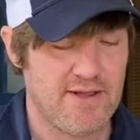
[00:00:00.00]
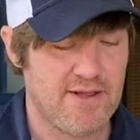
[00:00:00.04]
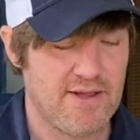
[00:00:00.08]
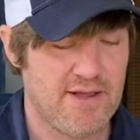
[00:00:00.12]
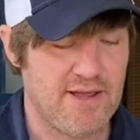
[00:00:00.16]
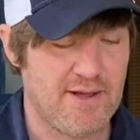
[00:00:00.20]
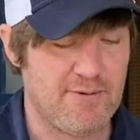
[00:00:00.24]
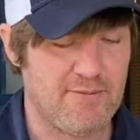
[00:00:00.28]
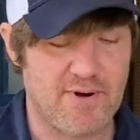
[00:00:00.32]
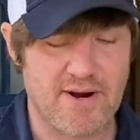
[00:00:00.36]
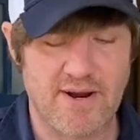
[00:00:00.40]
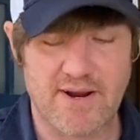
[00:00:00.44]

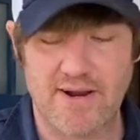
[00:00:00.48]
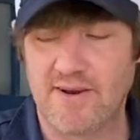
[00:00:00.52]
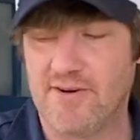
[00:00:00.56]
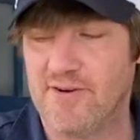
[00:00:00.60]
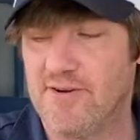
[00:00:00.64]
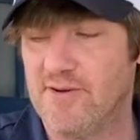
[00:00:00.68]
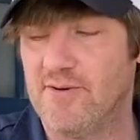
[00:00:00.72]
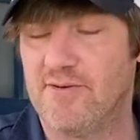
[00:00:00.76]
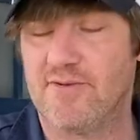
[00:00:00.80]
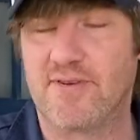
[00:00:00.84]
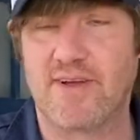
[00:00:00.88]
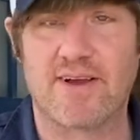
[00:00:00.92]
what I can
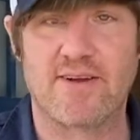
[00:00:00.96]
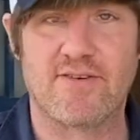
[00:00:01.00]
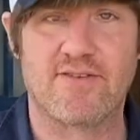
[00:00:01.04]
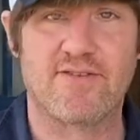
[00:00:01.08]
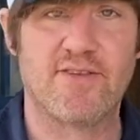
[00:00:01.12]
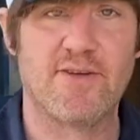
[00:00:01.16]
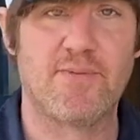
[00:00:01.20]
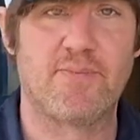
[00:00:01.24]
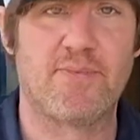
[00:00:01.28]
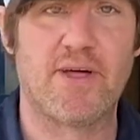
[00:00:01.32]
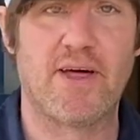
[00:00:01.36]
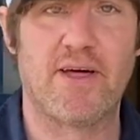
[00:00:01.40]
do is I can
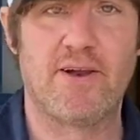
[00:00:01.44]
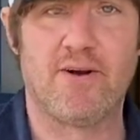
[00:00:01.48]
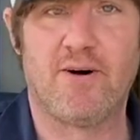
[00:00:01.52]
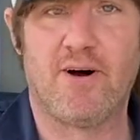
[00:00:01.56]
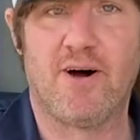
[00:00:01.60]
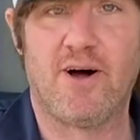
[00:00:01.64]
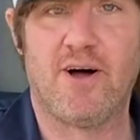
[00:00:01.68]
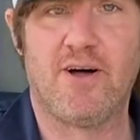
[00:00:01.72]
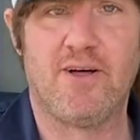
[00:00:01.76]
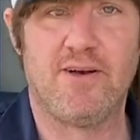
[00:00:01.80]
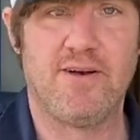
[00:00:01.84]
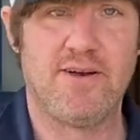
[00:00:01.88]
slip that
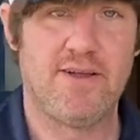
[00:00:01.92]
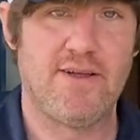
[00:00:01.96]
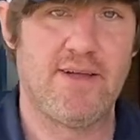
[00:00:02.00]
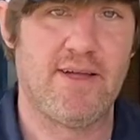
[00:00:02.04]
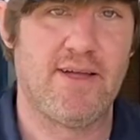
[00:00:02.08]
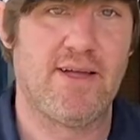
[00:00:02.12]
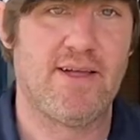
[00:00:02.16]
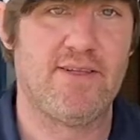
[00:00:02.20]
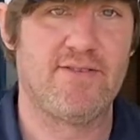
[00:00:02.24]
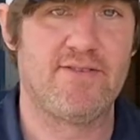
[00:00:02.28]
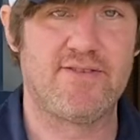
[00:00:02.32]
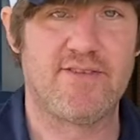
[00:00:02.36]
on
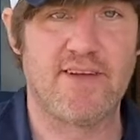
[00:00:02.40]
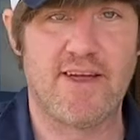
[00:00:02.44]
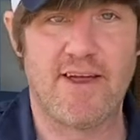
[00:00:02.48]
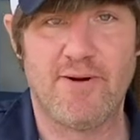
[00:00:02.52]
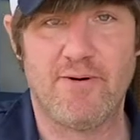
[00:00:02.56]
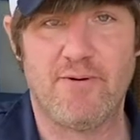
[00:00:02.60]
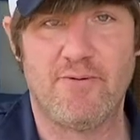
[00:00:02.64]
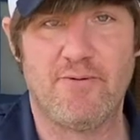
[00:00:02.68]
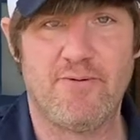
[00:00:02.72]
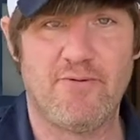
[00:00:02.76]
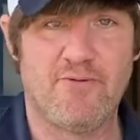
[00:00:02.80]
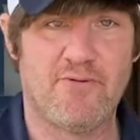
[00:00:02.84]
and stay
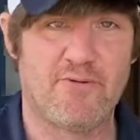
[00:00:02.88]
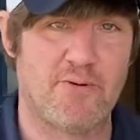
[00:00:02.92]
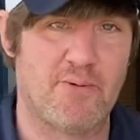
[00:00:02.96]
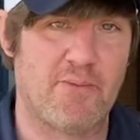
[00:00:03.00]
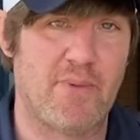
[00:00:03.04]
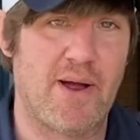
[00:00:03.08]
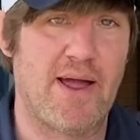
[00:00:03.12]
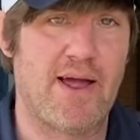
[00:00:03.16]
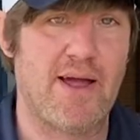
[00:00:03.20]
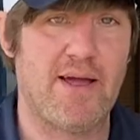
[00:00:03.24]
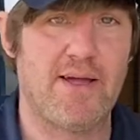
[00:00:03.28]
from,